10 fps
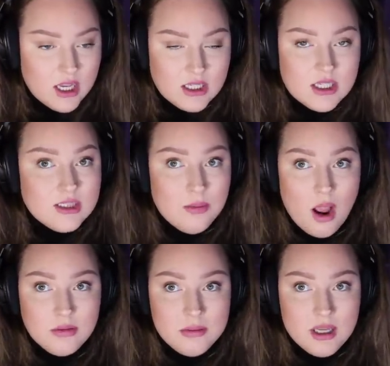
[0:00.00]
This is
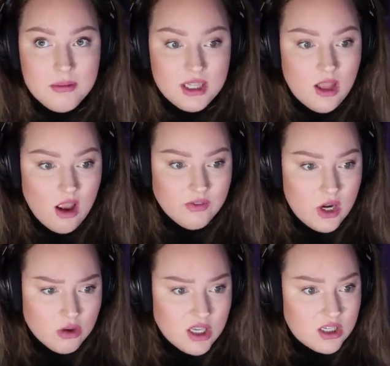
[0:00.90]
probably going to be a long
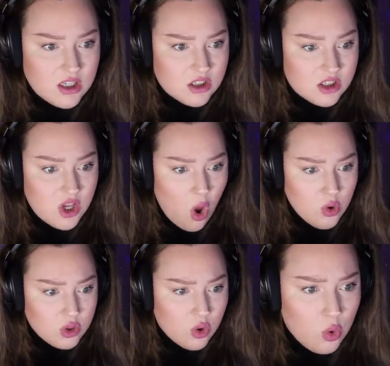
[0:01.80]
video. This is
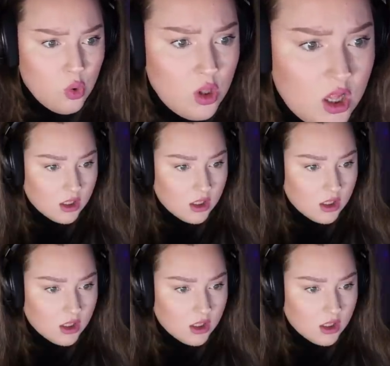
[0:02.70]
so cool.